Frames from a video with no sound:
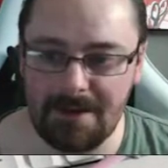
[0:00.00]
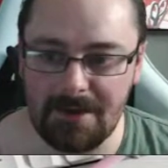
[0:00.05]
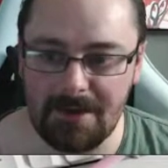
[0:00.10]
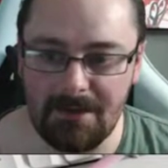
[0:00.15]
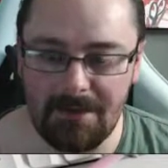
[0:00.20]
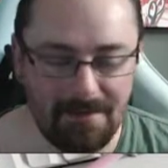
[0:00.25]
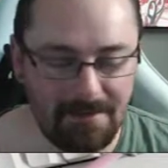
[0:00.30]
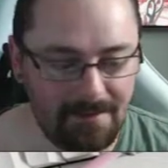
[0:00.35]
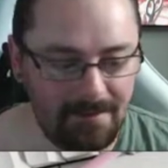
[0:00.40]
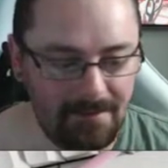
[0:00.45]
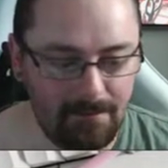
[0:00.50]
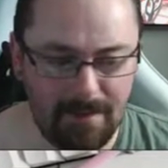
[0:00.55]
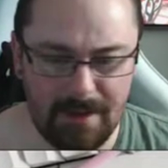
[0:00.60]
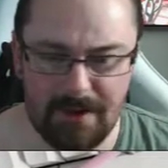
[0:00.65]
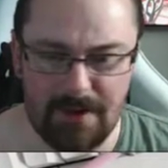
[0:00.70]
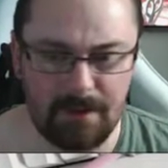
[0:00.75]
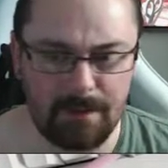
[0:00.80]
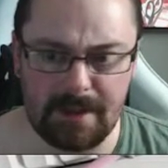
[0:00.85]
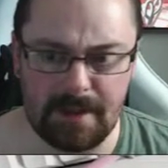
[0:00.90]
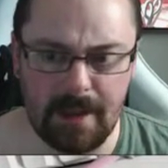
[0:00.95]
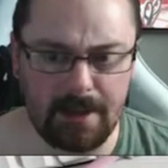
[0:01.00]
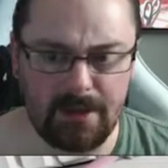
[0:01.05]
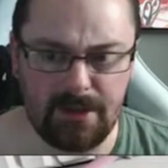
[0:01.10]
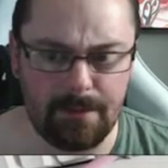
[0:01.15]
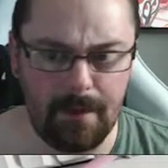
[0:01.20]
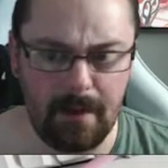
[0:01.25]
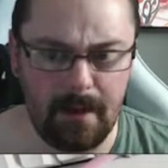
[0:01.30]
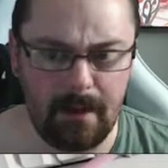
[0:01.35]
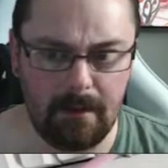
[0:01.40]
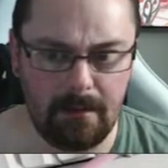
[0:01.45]
dude. Please don't be sketching
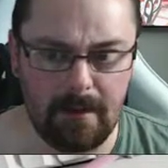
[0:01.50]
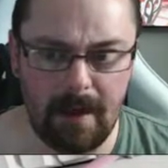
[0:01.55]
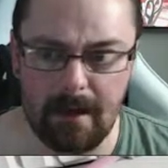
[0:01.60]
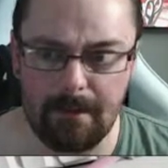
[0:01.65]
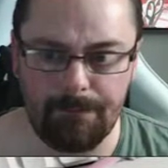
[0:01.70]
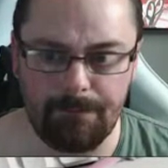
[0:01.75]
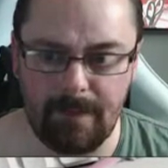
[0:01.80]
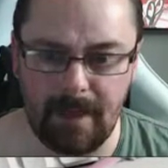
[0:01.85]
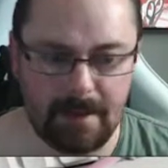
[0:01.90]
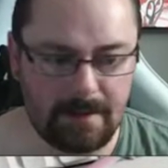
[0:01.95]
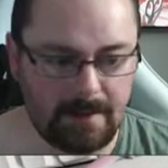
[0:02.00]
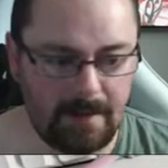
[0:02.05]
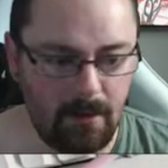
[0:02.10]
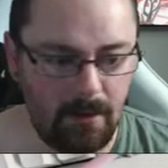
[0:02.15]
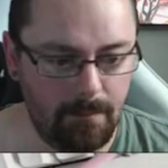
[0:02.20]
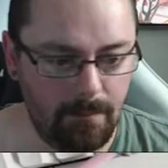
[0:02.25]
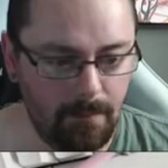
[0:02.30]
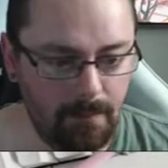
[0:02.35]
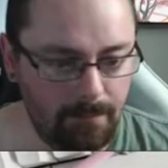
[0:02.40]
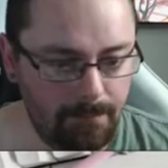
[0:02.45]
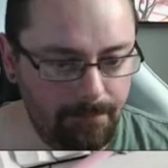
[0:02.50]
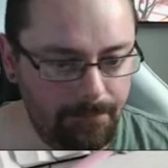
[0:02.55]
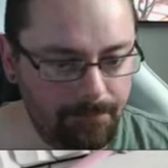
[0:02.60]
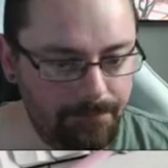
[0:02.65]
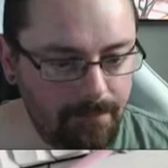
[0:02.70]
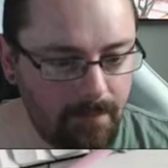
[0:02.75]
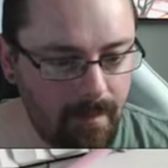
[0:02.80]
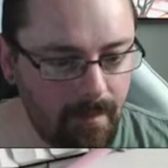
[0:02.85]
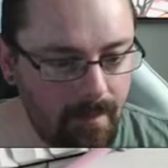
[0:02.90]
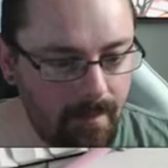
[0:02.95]
me. That's terrible.
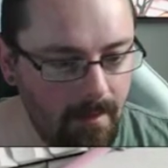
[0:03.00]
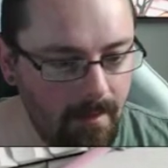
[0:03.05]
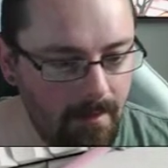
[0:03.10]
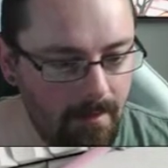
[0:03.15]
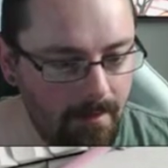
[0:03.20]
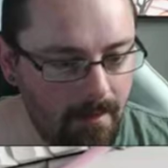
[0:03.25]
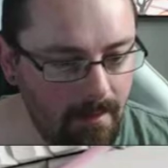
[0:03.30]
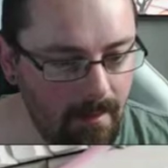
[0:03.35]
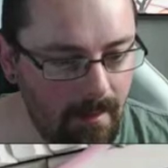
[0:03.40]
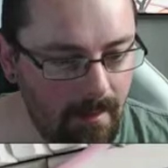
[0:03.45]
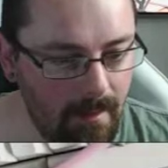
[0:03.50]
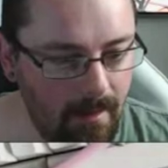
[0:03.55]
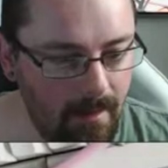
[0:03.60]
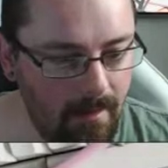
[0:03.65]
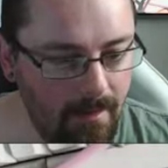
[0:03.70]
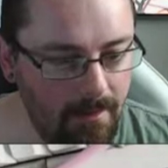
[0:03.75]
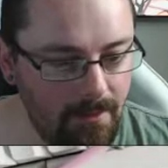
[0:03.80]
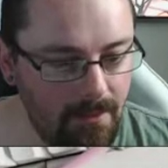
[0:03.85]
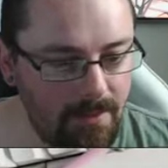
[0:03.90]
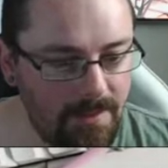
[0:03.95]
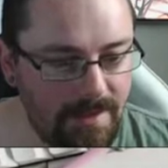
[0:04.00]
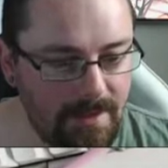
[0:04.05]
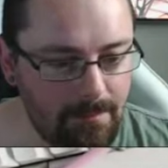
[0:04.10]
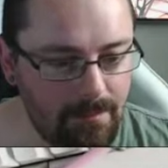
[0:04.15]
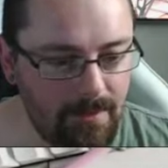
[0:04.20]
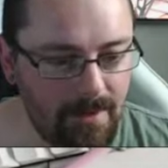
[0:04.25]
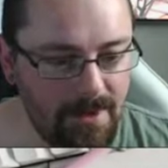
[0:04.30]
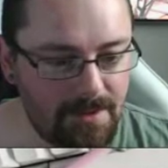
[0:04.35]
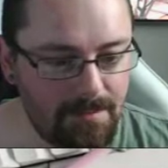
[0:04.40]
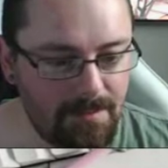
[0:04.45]
No
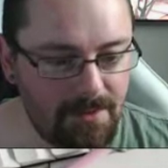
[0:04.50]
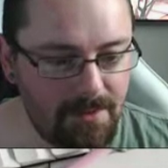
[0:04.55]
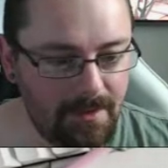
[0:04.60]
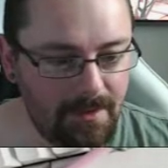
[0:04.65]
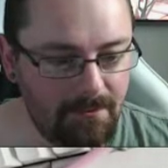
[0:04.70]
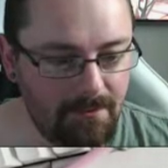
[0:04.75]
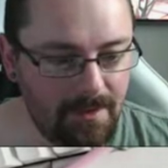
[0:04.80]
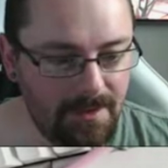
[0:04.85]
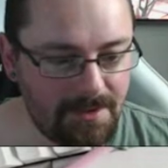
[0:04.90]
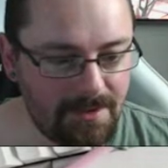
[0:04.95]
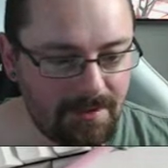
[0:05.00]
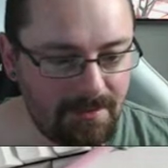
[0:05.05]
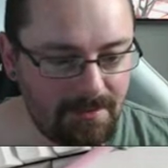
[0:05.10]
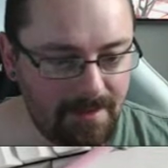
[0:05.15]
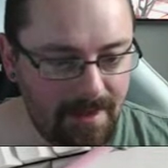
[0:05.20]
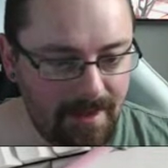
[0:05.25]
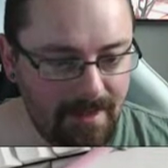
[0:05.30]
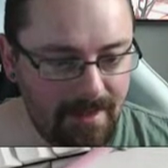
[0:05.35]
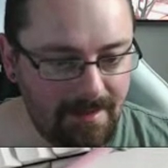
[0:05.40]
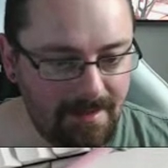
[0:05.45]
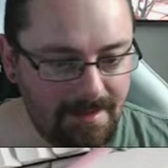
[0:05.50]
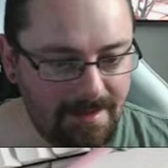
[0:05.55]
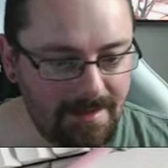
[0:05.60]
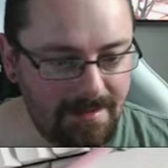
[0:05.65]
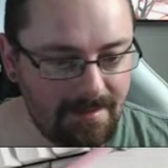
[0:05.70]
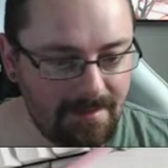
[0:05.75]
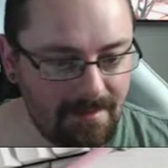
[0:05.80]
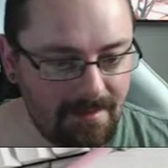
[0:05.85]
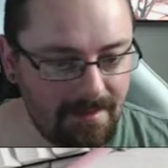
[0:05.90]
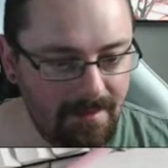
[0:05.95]
separation between the rose gold keys.
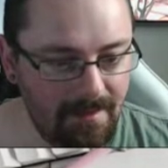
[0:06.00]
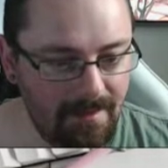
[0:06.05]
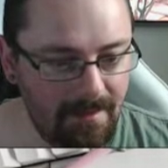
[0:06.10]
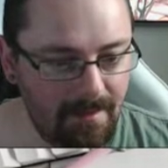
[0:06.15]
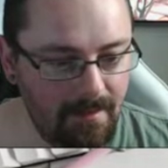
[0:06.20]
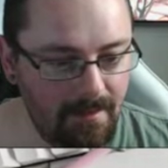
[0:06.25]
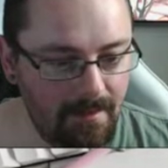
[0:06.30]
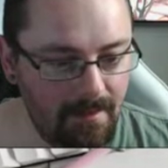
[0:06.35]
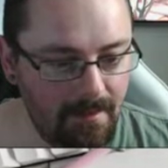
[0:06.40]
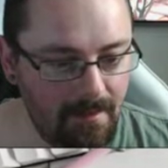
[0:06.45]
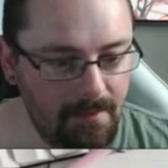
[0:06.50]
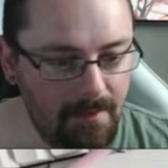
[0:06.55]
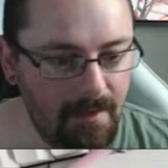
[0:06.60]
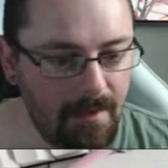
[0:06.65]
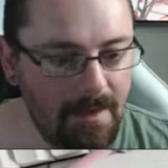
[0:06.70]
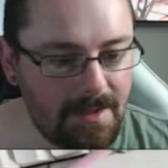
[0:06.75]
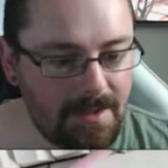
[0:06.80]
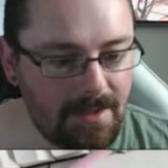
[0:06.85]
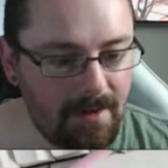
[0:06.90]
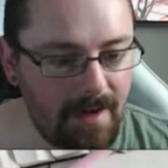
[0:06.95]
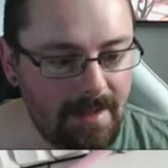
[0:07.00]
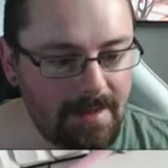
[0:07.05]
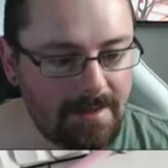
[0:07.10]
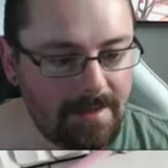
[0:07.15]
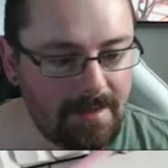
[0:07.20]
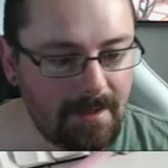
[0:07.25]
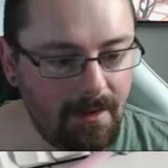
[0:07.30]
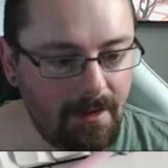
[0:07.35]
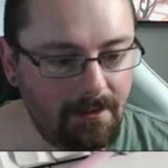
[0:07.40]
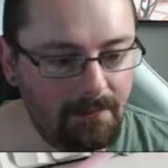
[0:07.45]
The ISO enter
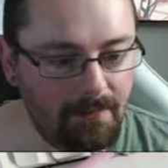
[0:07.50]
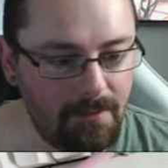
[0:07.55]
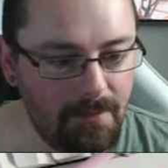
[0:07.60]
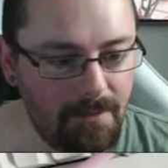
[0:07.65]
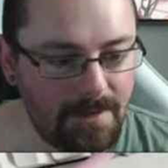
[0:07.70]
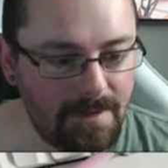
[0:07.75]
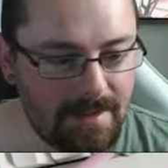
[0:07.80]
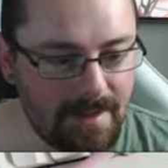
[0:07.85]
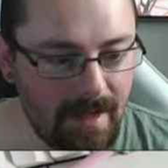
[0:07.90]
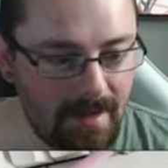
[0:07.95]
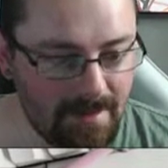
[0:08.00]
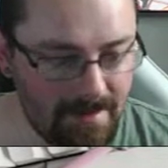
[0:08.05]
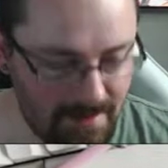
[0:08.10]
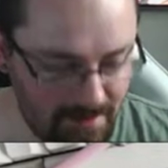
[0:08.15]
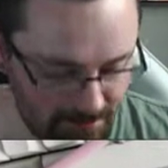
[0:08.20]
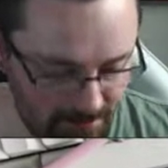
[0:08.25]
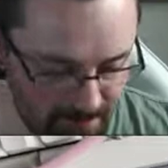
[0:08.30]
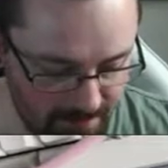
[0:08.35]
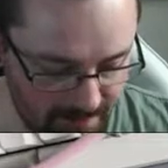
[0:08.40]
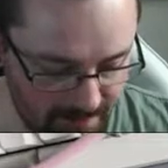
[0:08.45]
kind of ruins the accent row